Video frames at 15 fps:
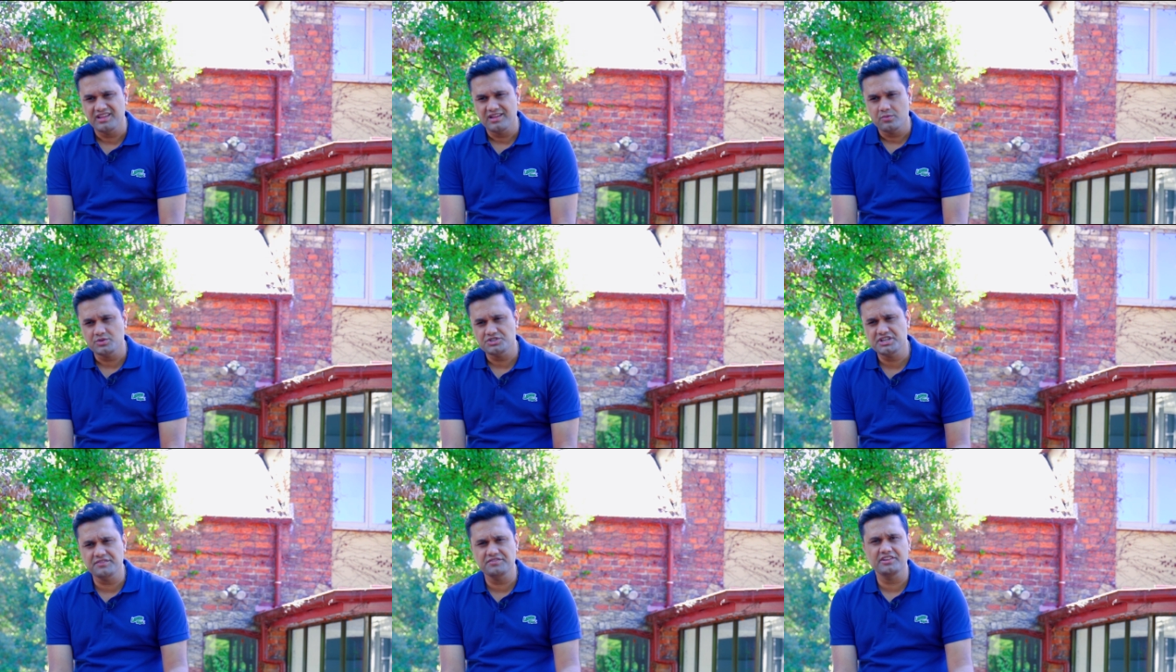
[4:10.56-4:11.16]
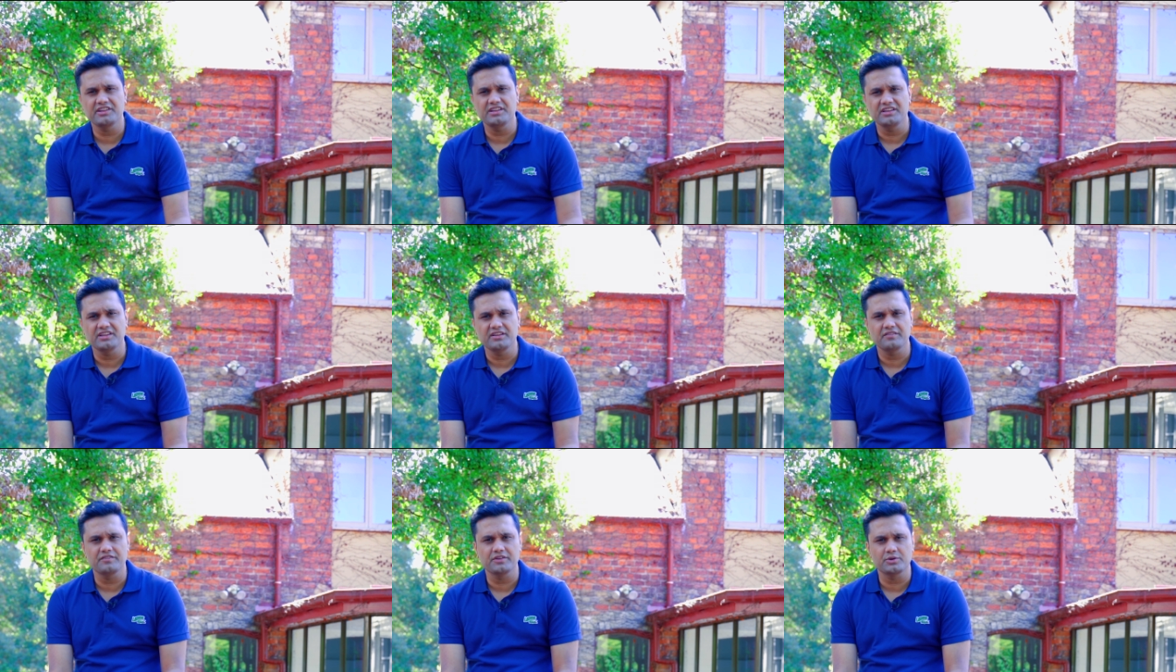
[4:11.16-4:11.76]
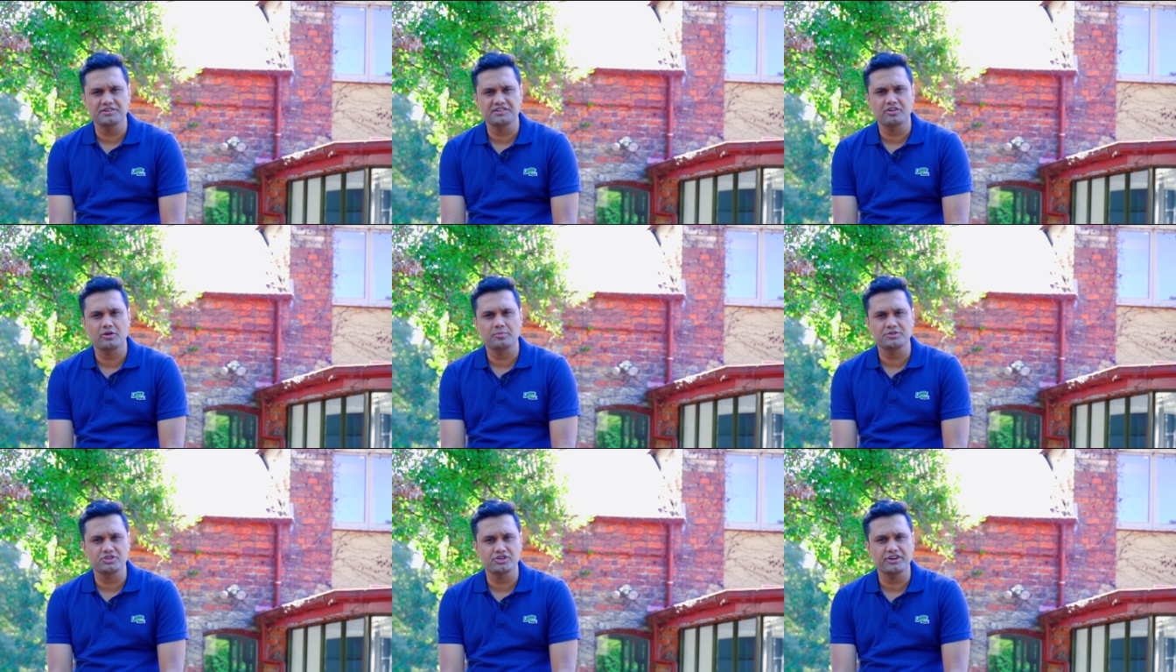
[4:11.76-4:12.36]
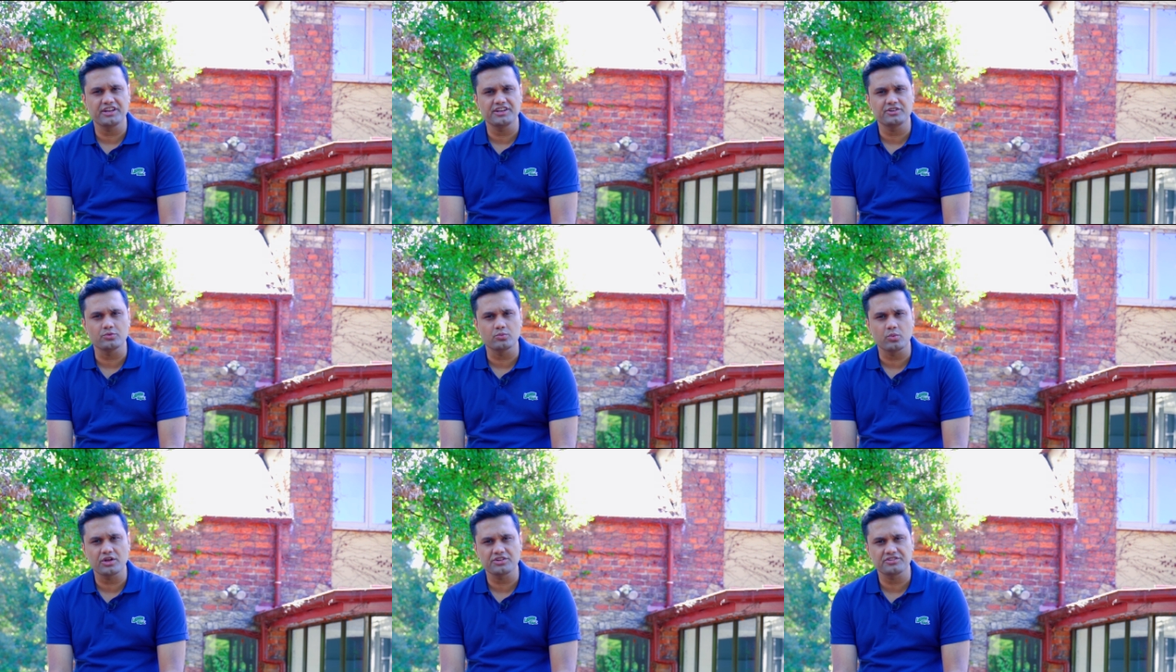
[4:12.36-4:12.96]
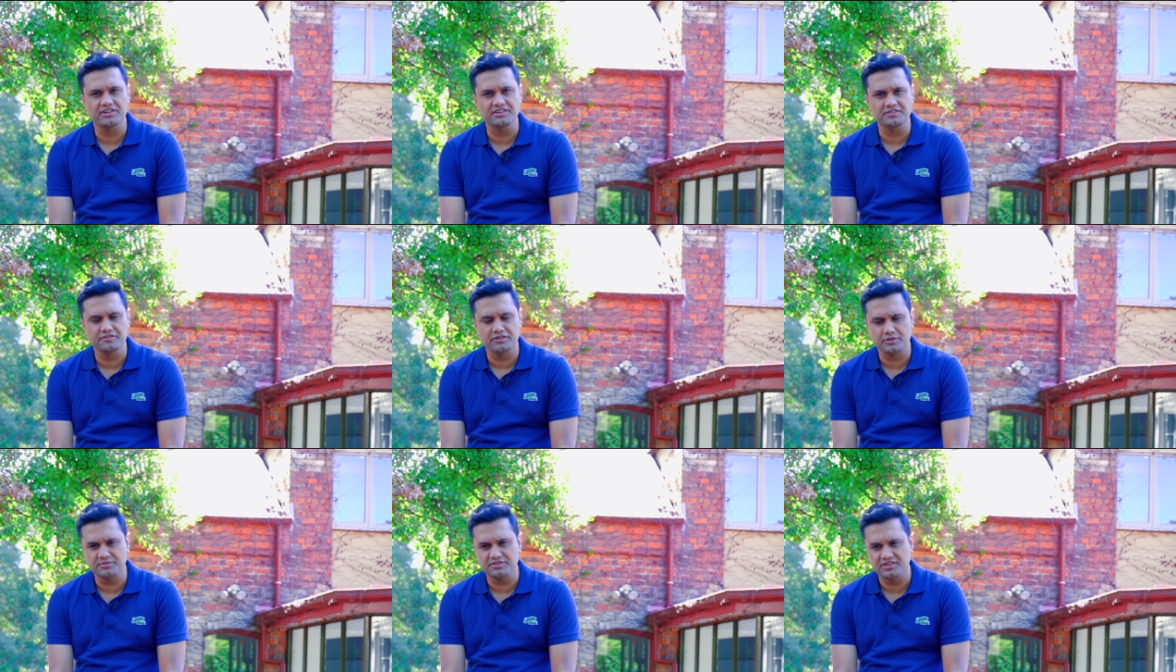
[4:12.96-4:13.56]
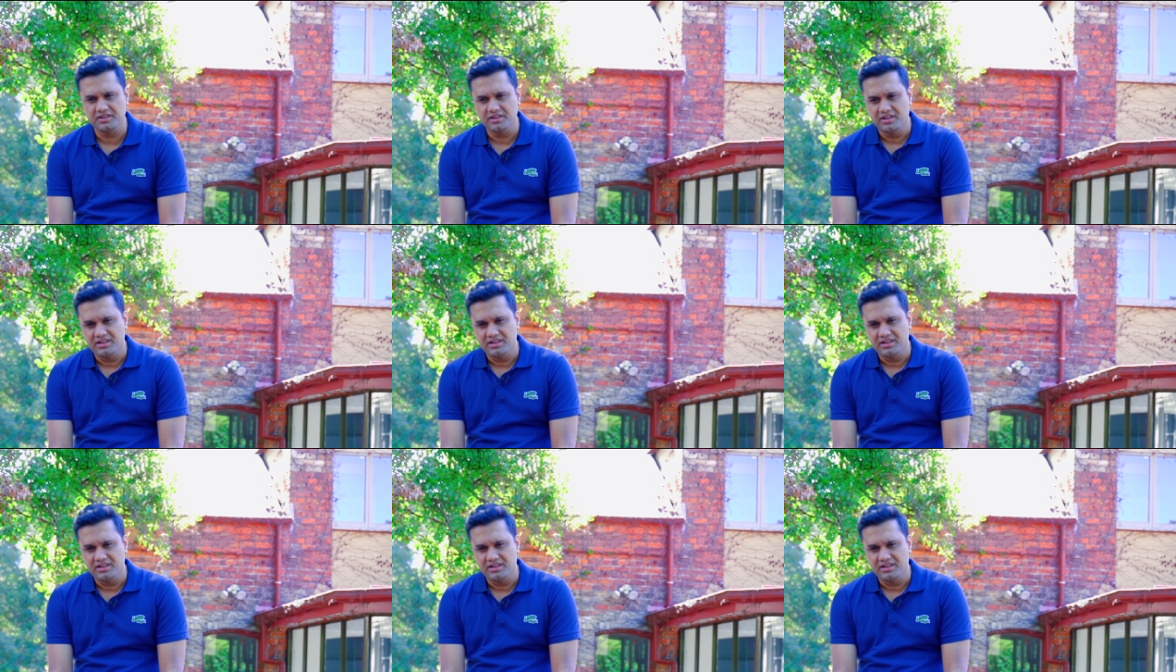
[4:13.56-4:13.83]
which gives the viewers an opportunity to watch these films.